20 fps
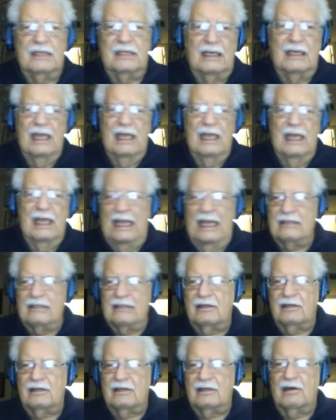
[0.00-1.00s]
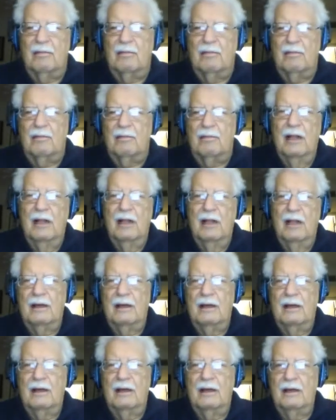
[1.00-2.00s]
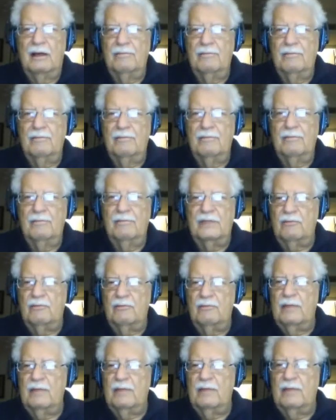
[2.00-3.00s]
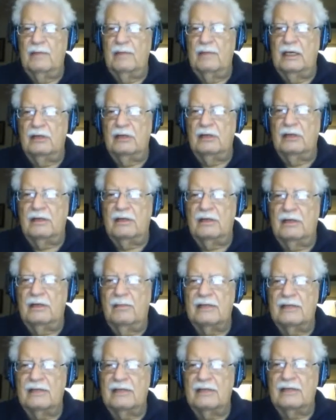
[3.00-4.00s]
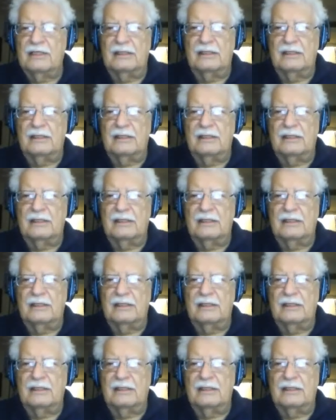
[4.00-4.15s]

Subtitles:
has to come that would make a good composite.